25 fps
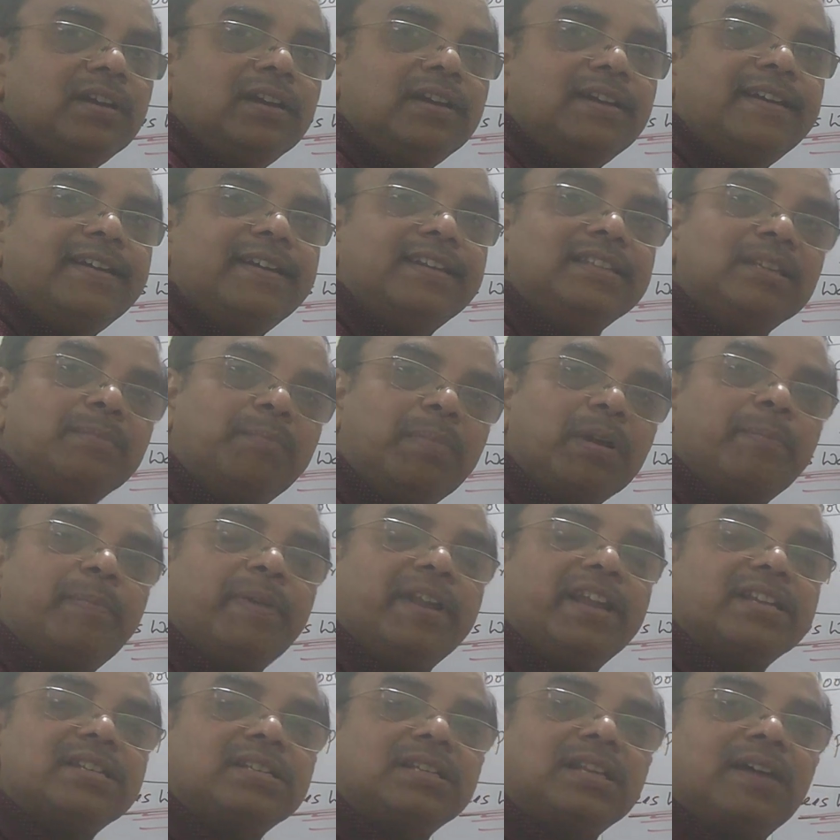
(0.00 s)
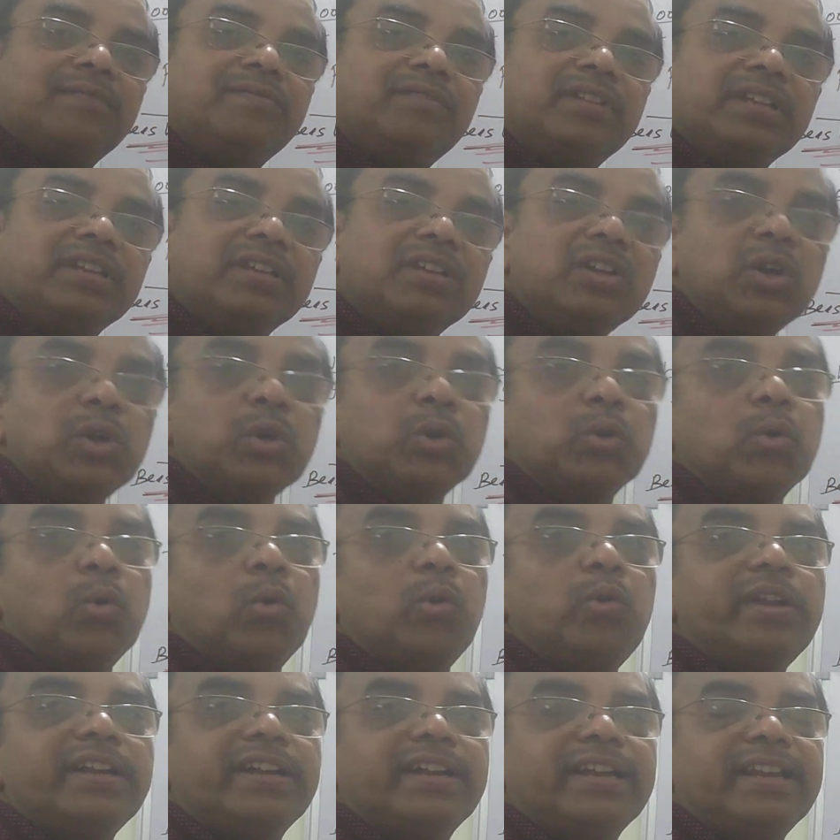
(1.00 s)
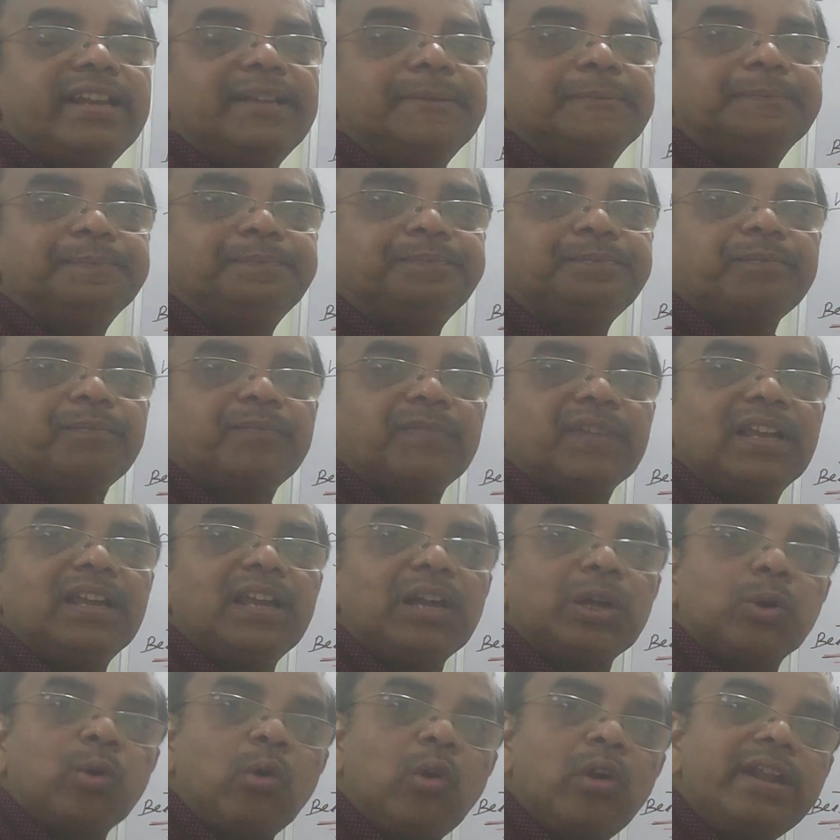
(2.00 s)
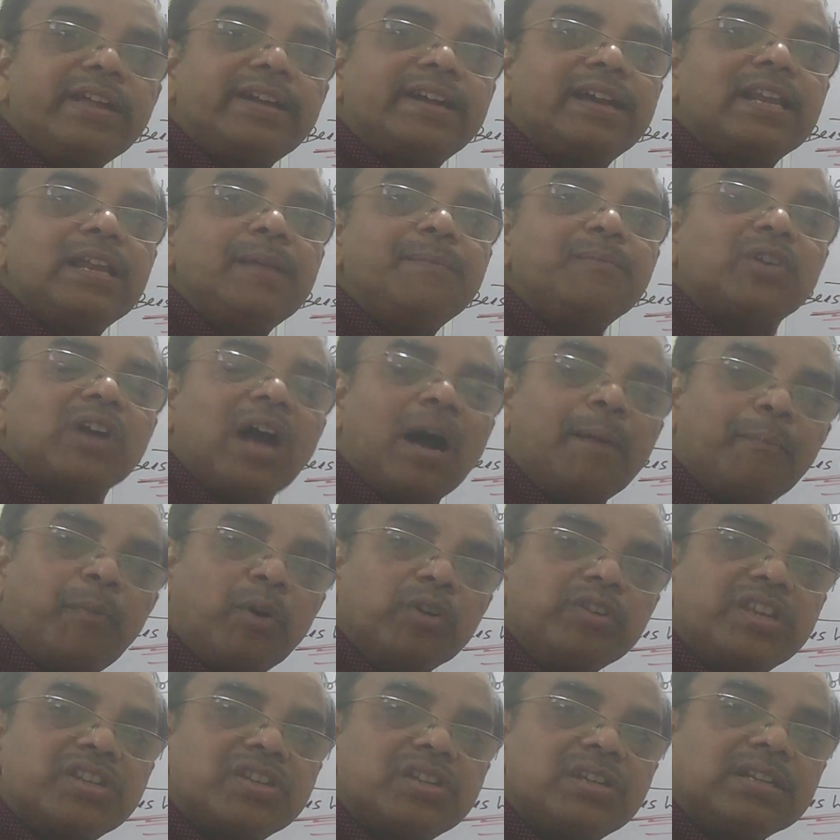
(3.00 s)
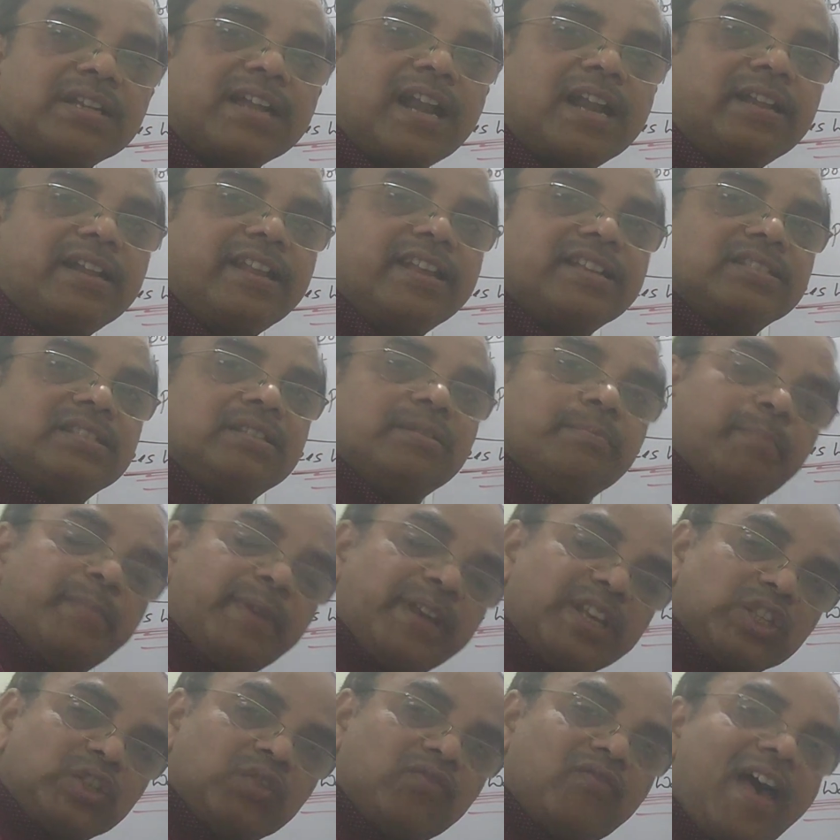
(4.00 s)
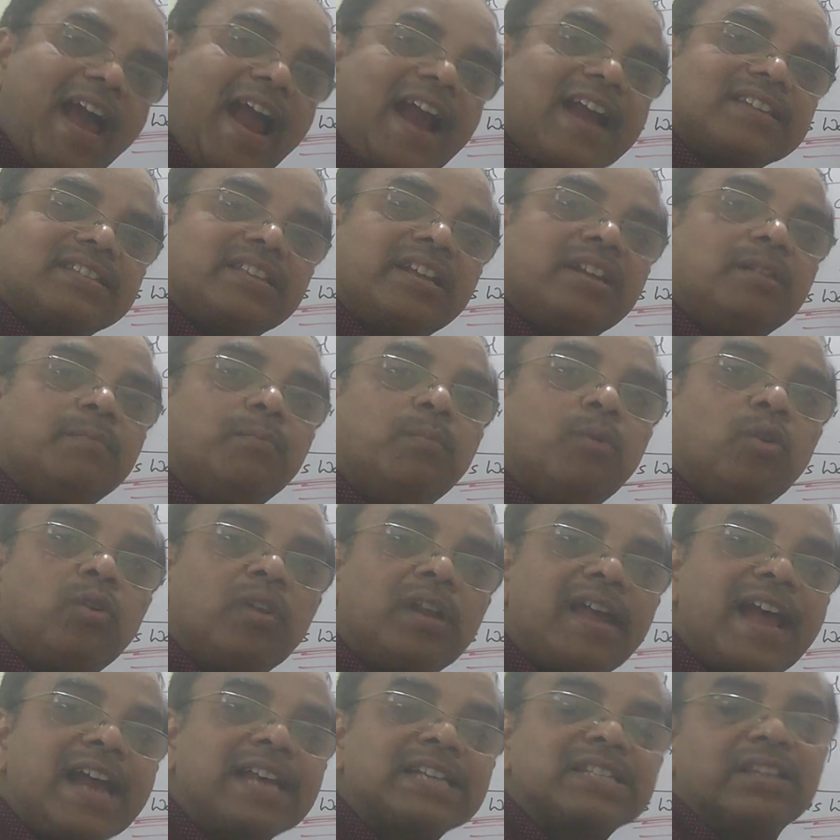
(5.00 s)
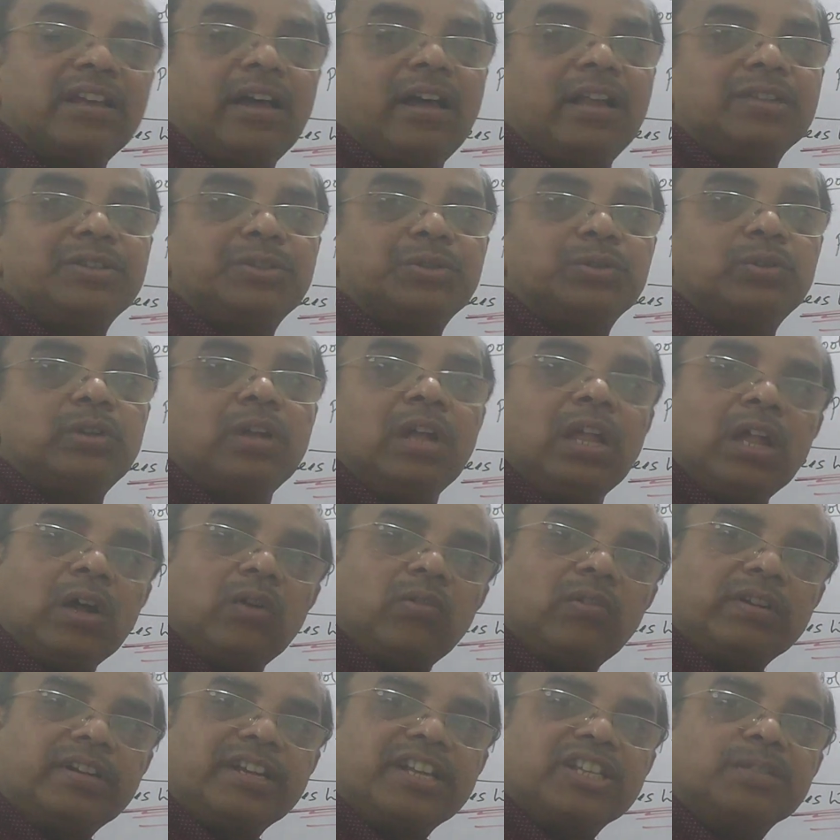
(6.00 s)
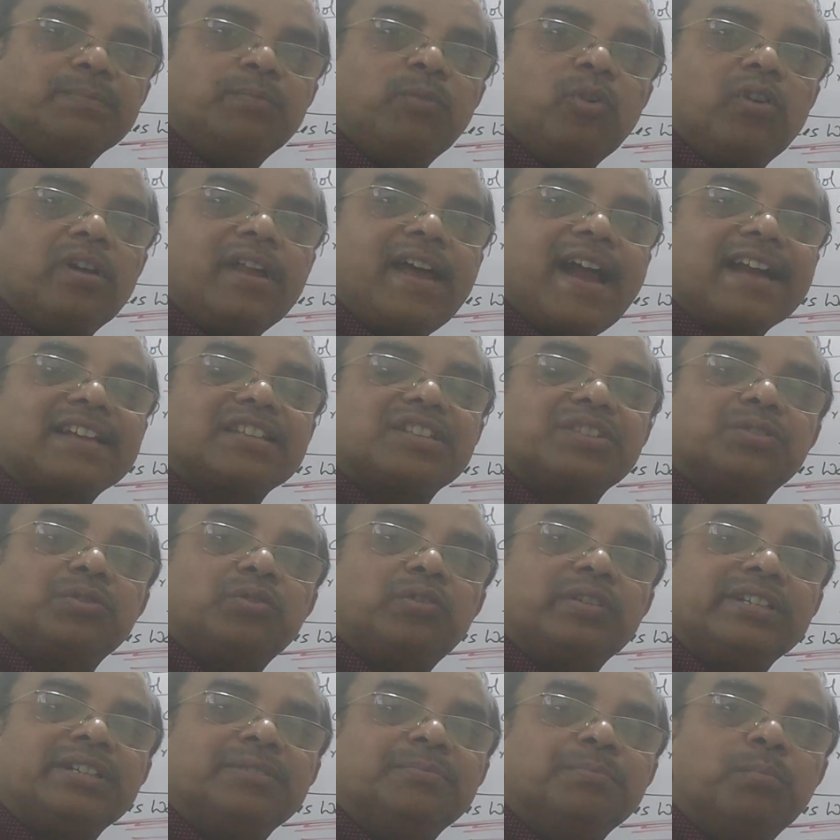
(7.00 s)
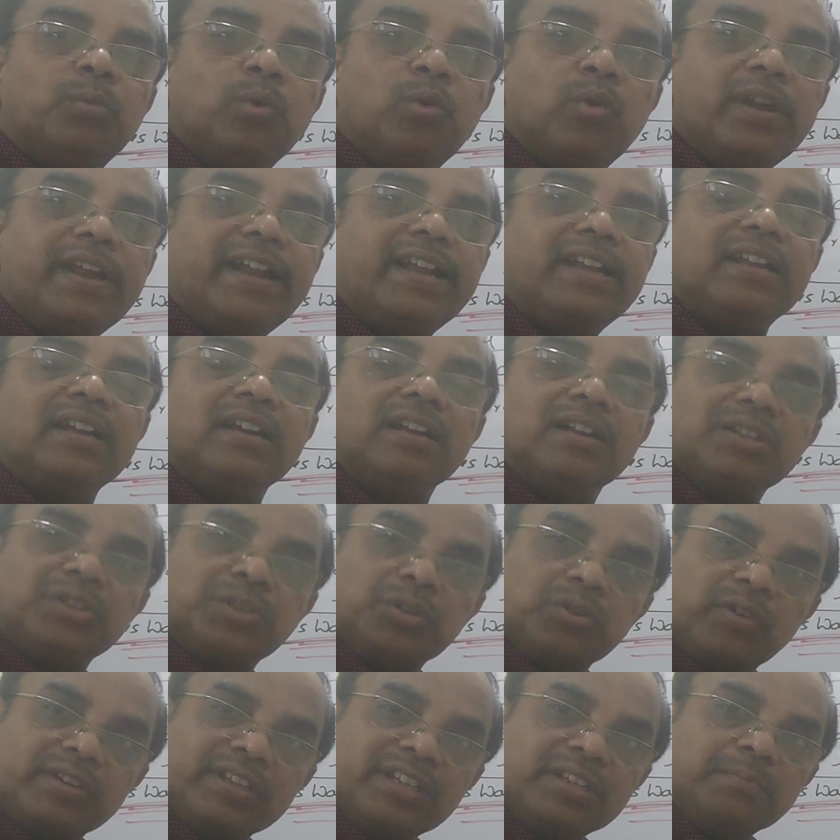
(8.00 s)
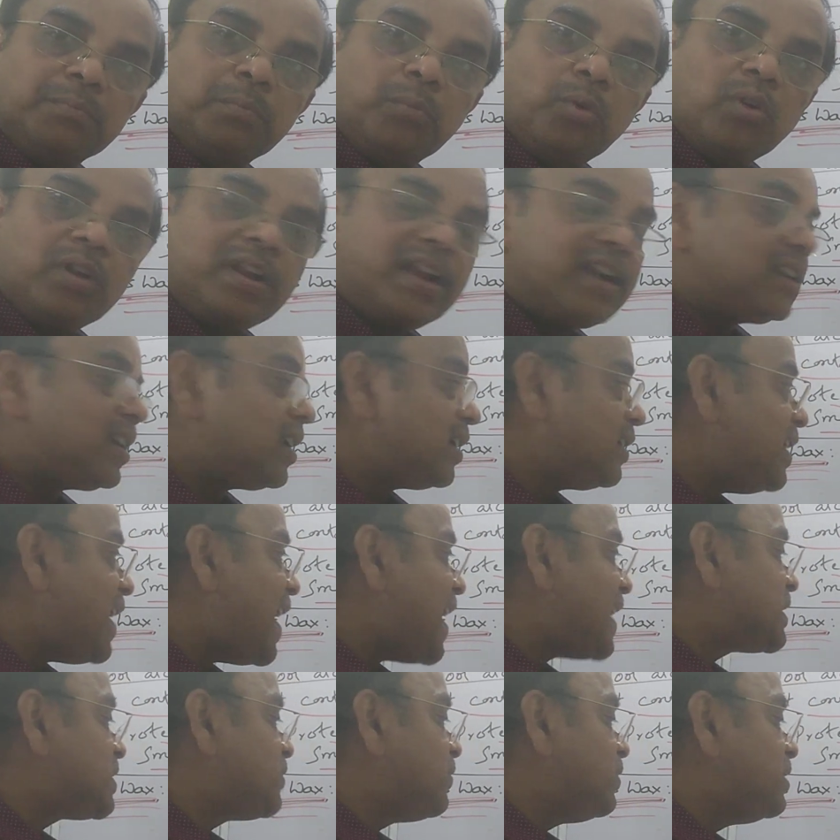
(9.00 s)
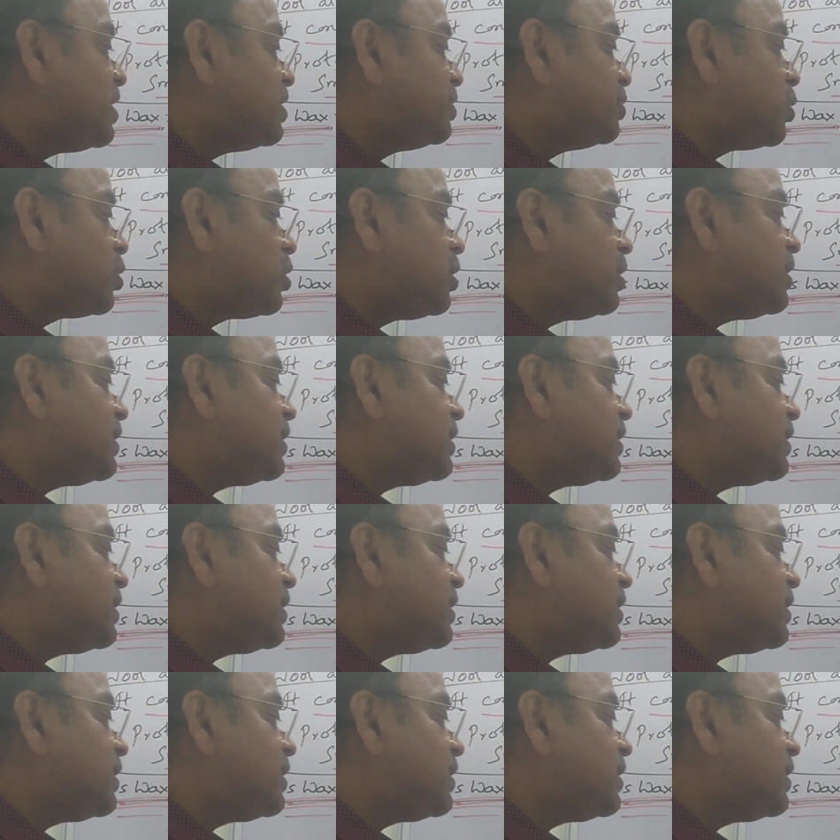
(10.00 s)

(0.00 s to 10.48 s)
in the preparation of the cold cream. Cold cream composition contains the beeswax and borax also. What is borax? Sodium borate. Sodium borate reacts with the cerotic